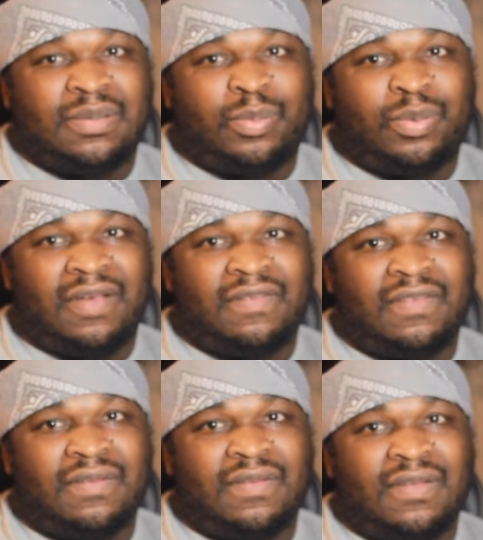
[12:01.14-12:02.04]
profit
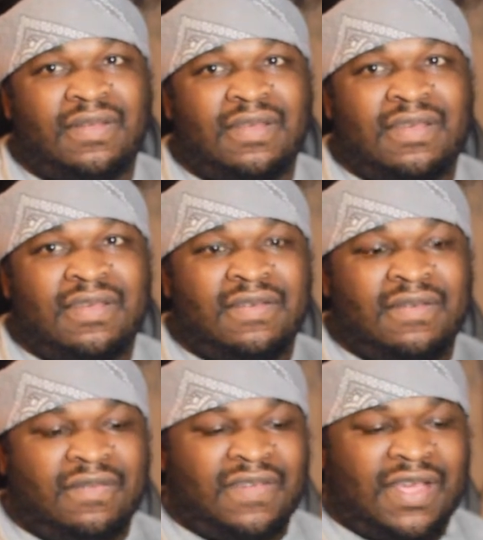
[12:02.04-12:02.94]

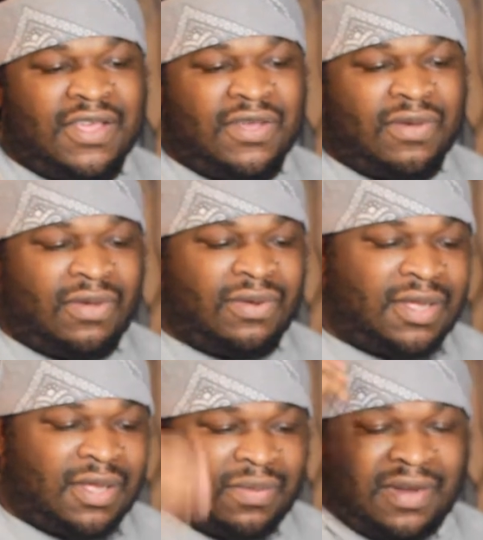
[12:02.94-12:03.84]
value on
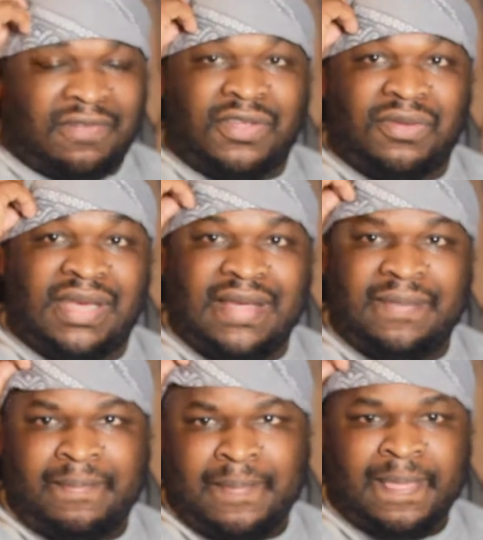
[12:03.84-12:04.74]
whatever you
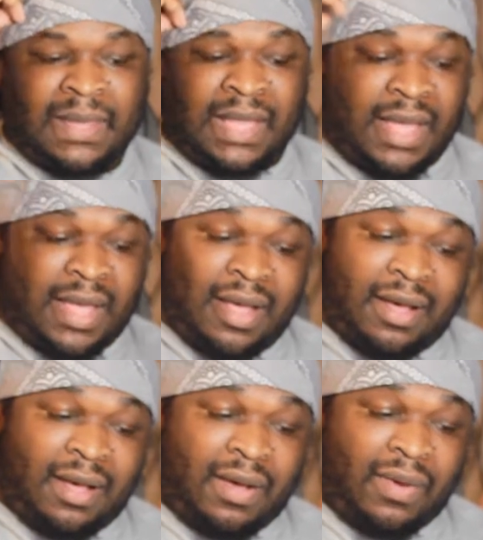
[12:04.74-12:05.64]
get.
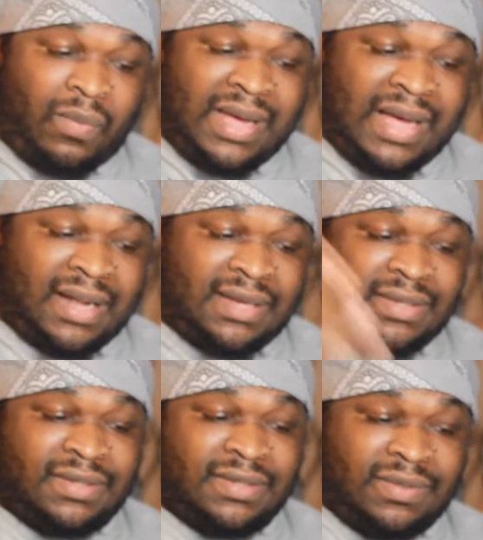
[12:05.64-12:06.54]
We bought
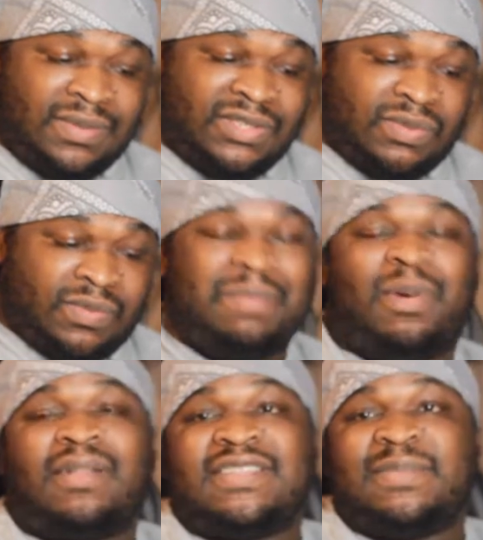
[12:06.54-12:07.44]

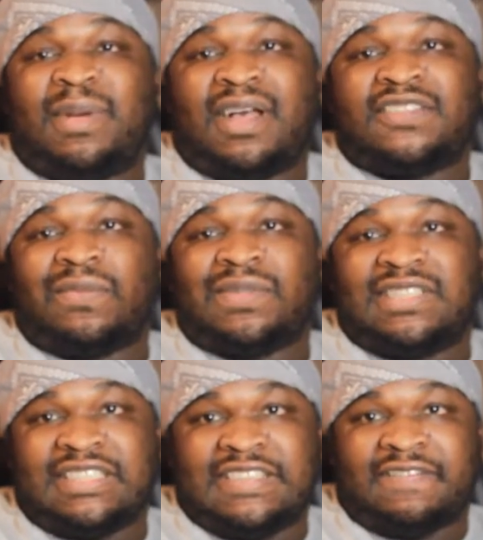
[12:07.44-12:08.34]
this box for
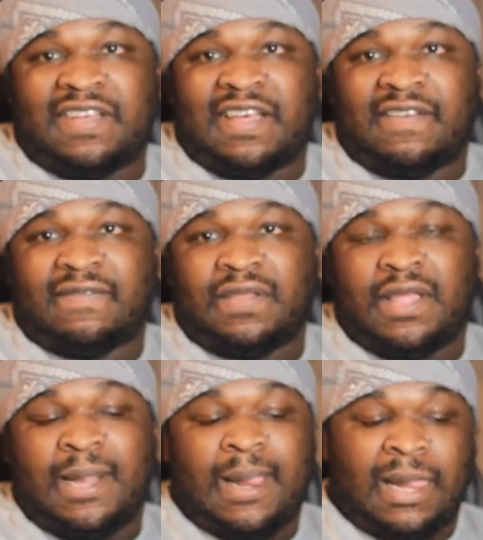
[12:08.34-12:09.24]
165,
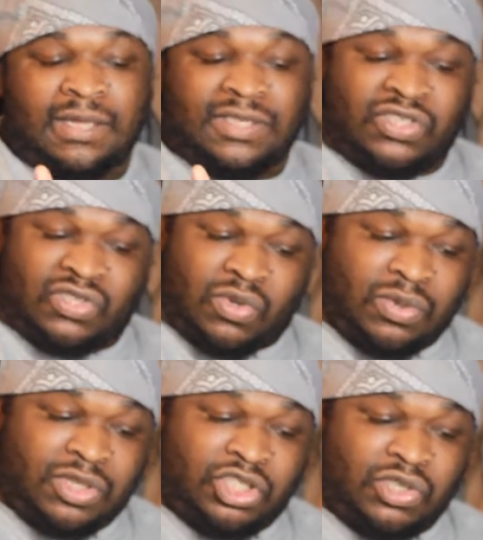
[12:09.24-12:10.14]
sold
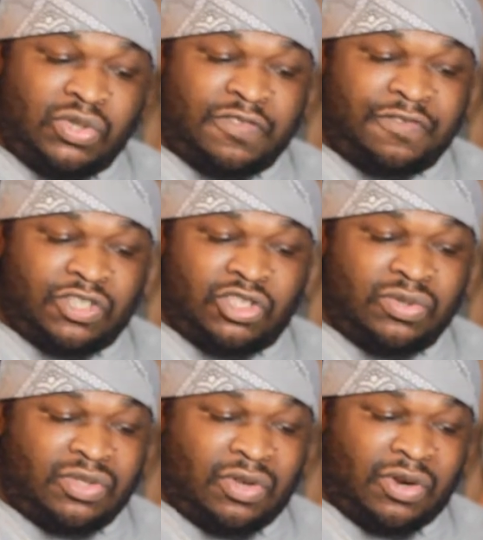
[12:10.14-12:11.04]
the shoes for
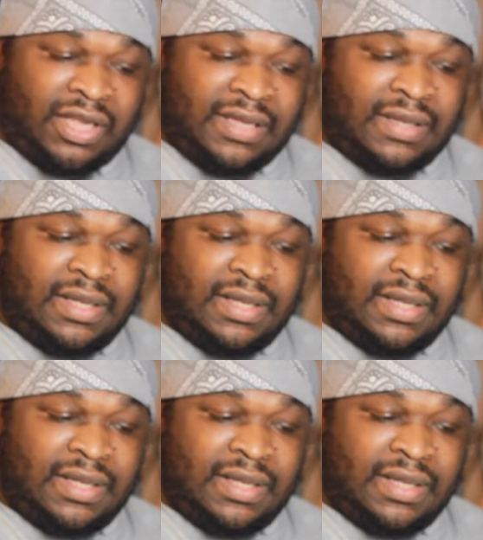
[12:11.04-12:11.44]
230.